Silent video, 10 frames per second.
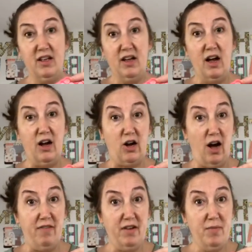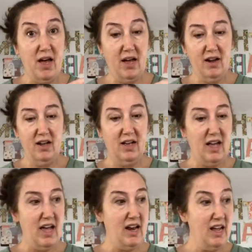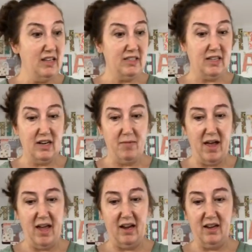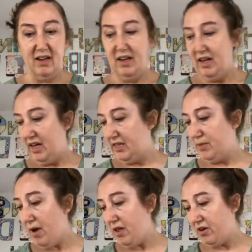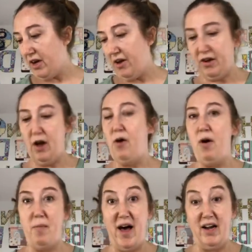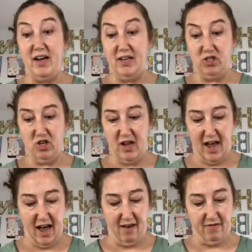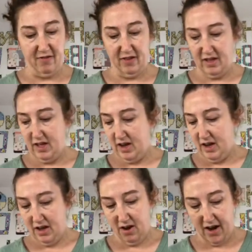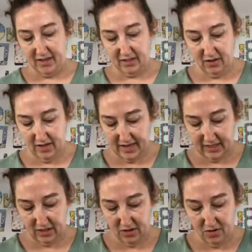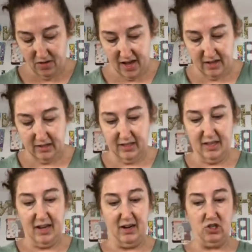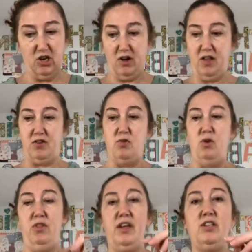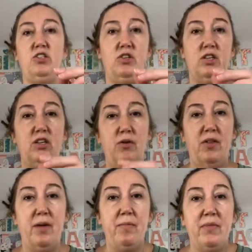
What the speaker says: a coffee mug, and it's gonna make a smaller yo-yo about 1.5 inches. All right, so let's do this, and then I'll show you all the cool things you can do with them.